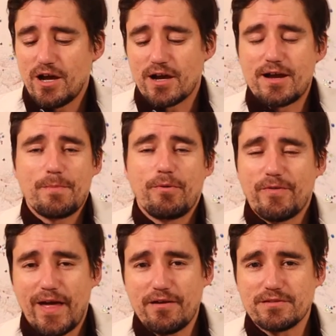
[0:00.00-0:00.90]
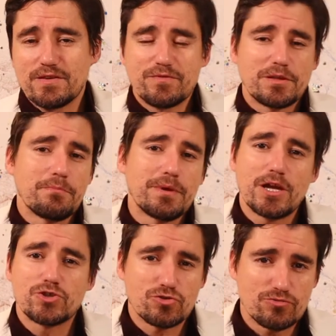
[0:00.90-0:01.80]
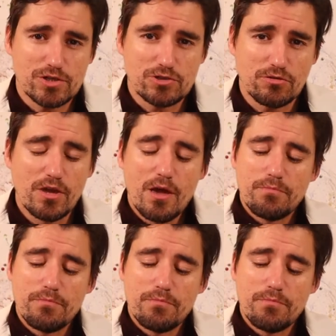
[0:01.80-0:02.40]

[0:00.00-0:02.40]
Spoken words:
a couple thousand if it's a major issue,